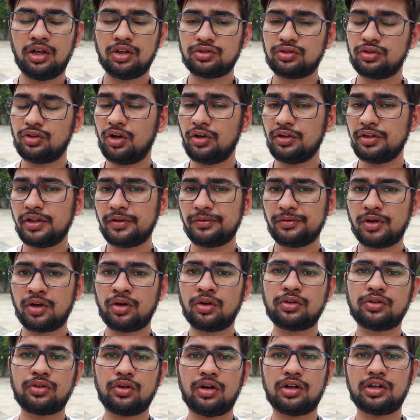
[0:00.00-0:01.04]
So now here we
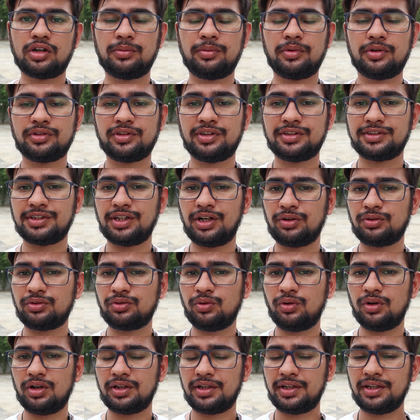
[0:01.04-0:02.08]
want to talk about the sound
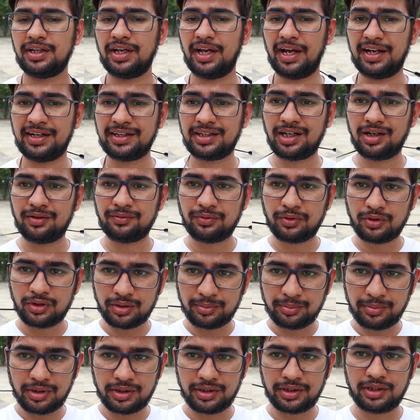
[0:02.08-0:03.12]
quality and
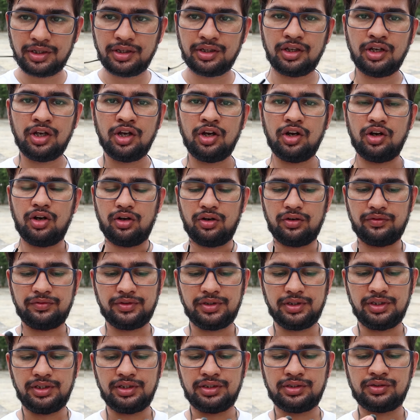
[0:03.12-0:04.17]
comfortability of
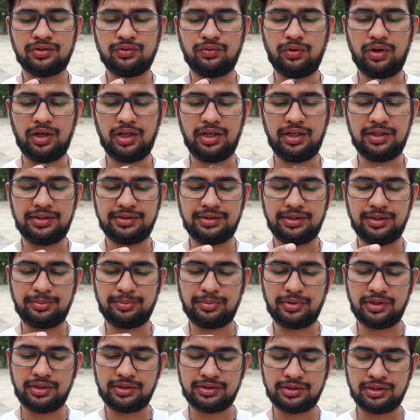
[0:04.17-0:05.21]
these wireless
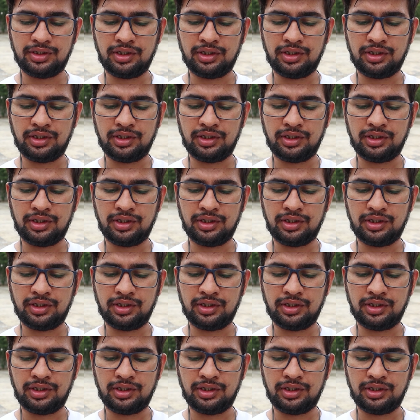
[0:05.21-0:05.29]
earbuds.